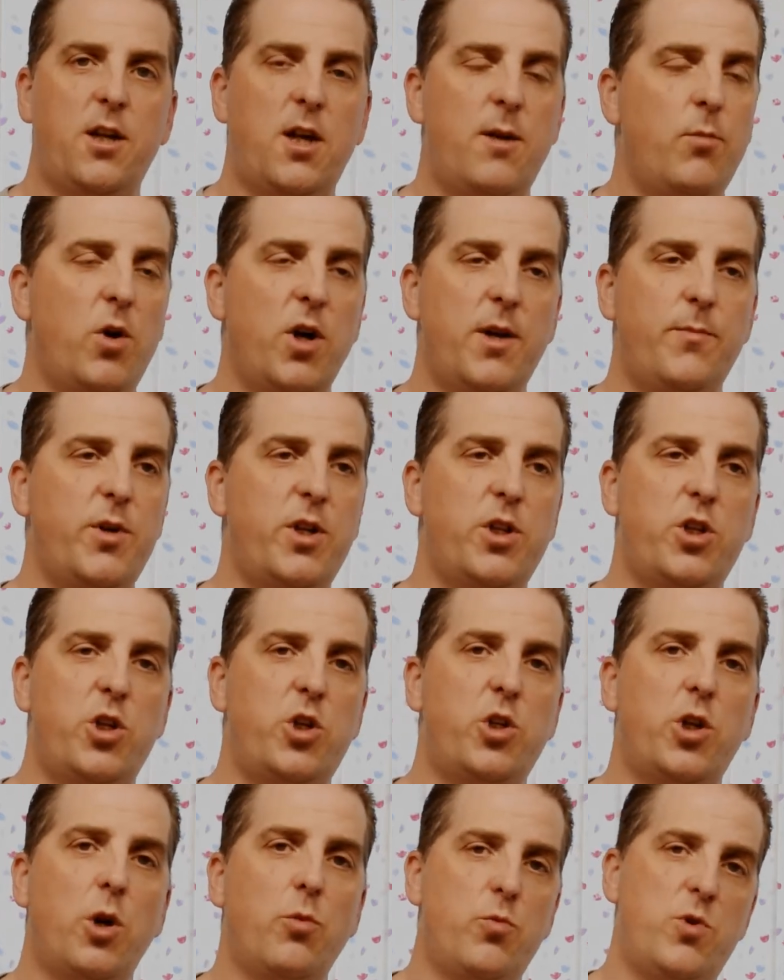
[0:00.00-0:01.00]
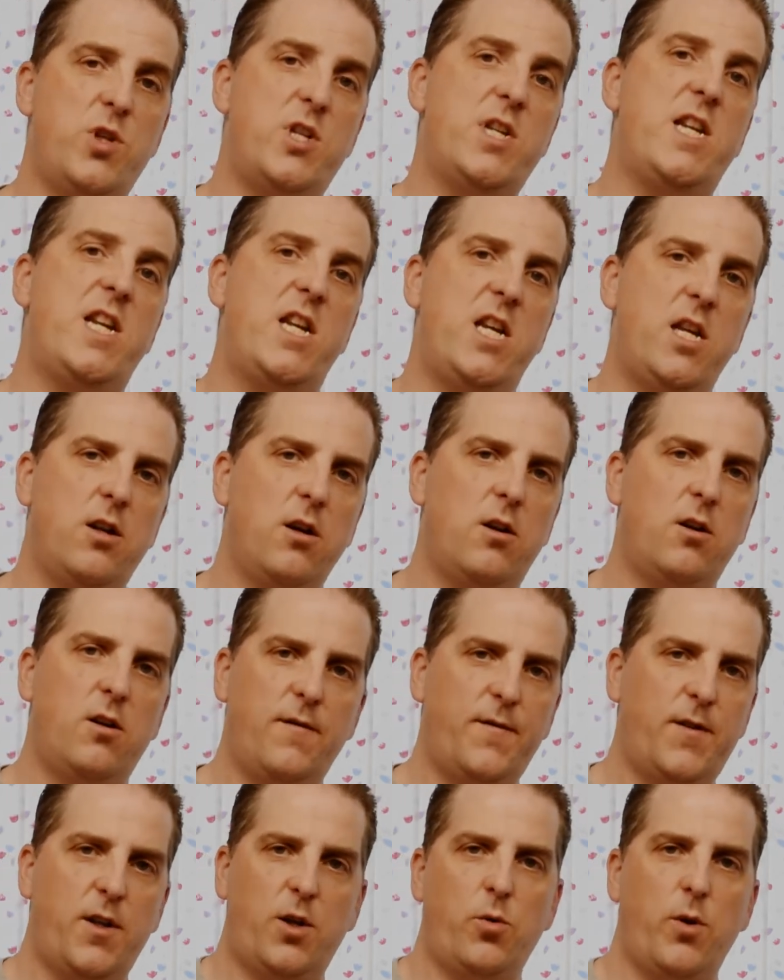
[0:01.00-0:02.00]
It might be that you don't need
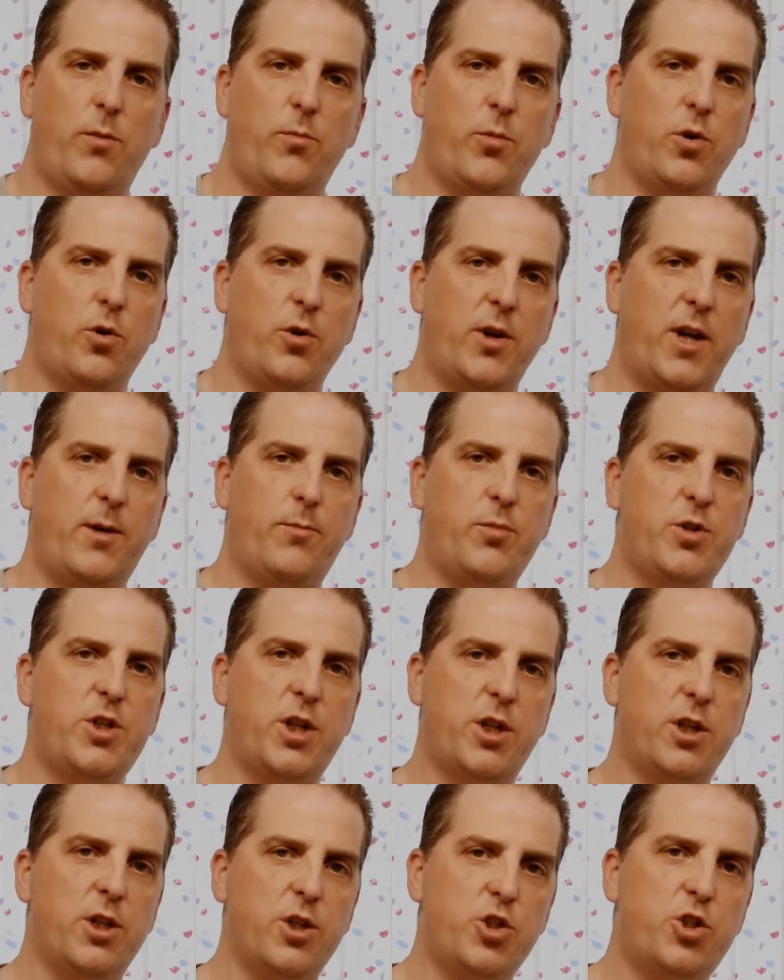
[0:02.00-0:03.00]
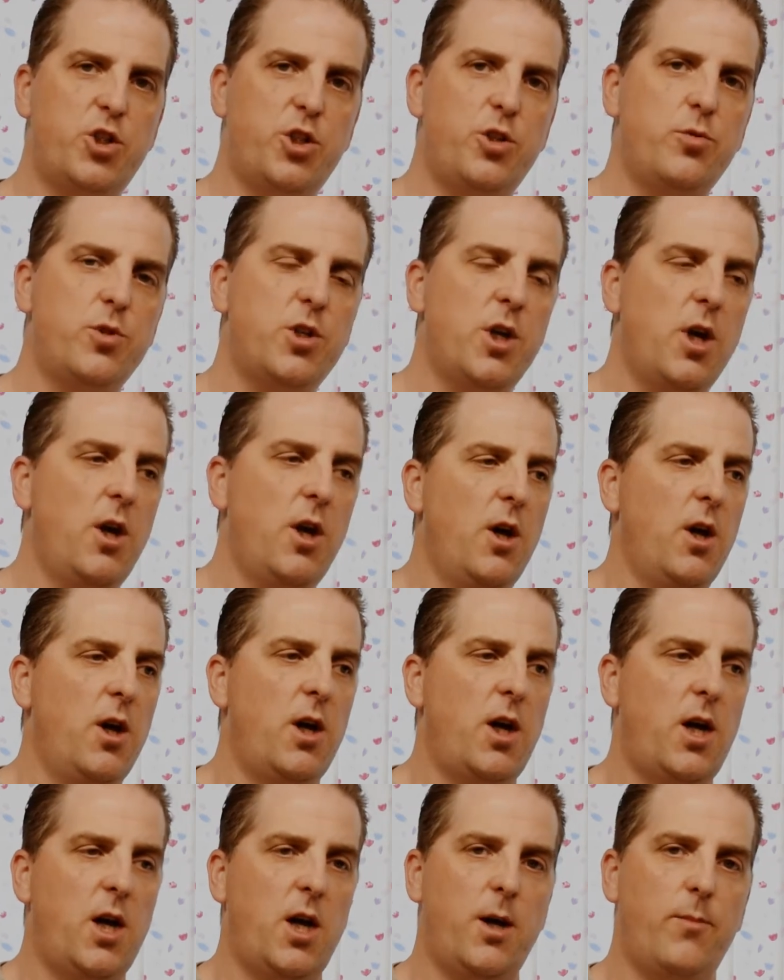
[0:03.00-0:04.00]
half the equipment on a particular shoot,
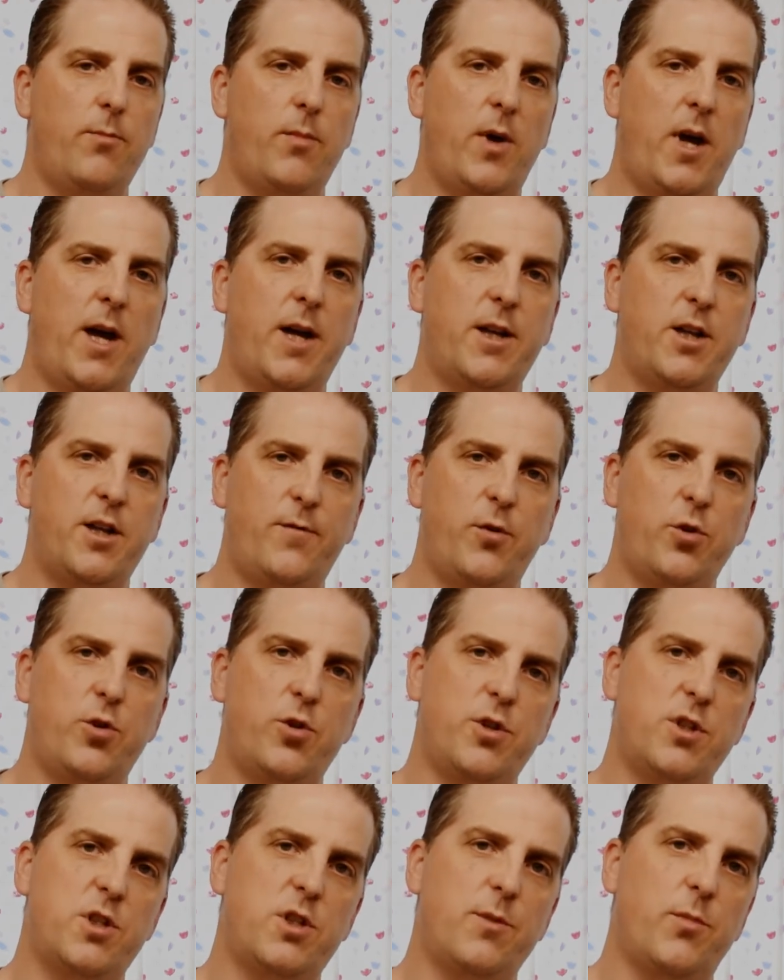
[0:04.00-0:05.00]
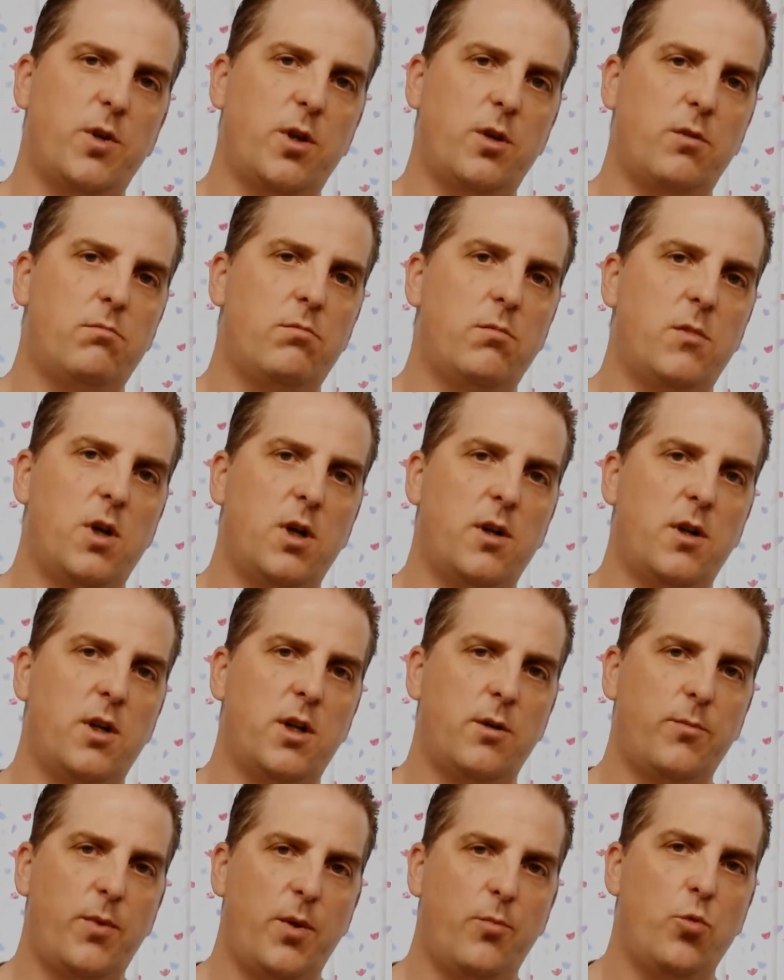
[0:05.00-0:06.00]
and if you're doing something a
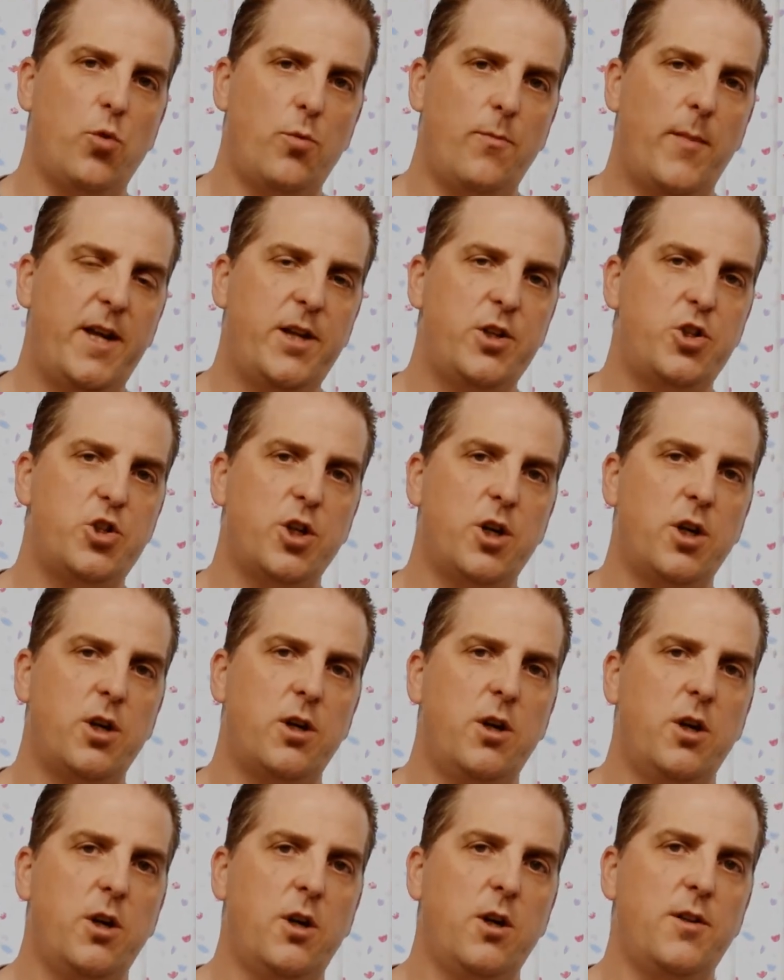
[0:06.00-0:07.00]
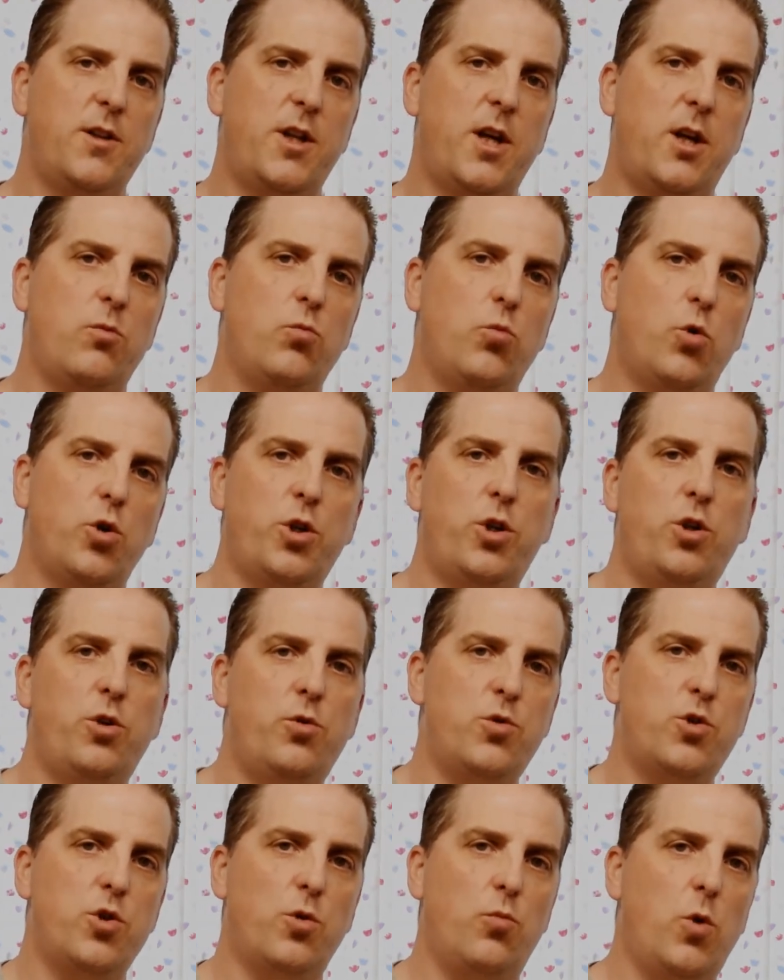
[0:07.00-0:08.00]
little bit more major, then what you
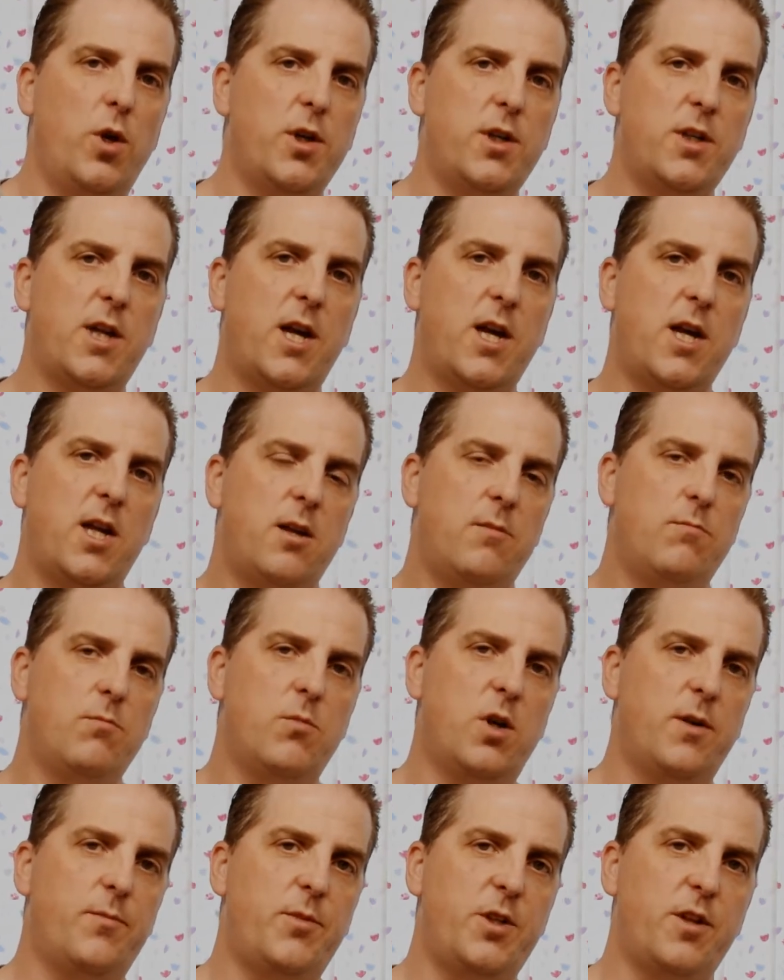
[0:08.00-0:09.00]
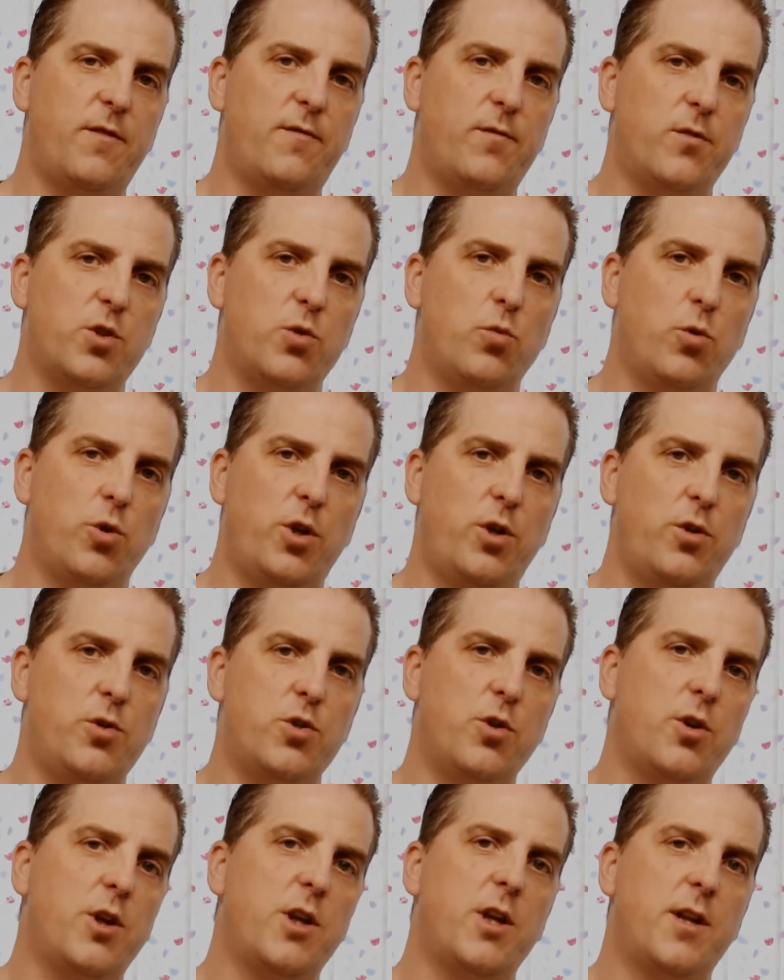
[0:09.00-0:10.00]
use on one day might be different to what you
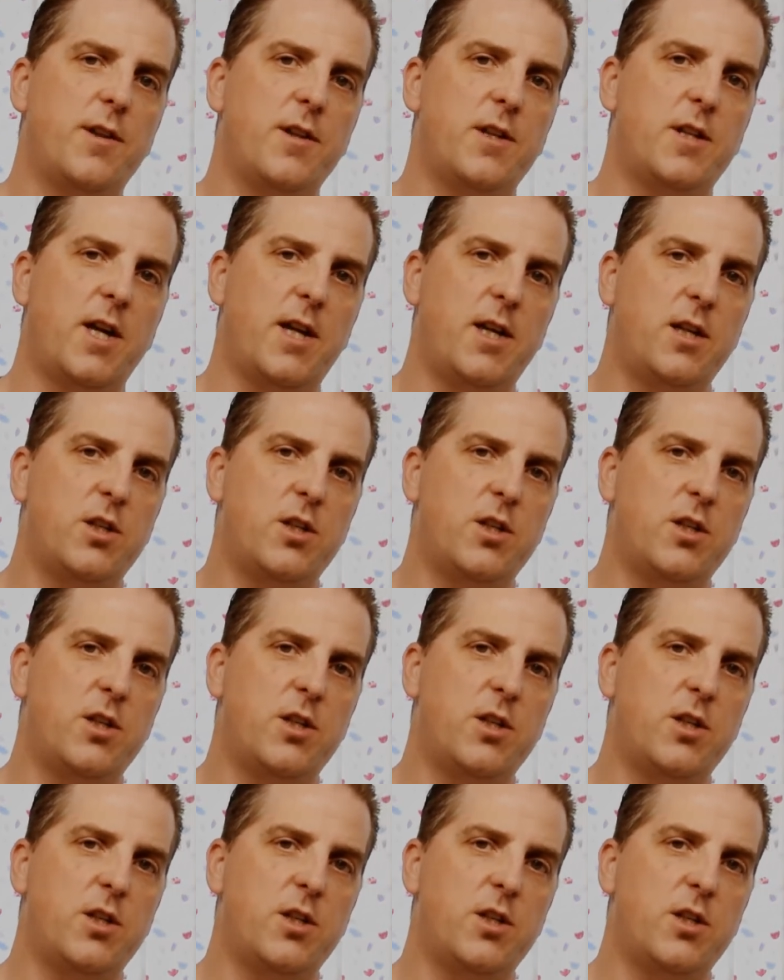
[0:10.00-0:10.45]
use on another day.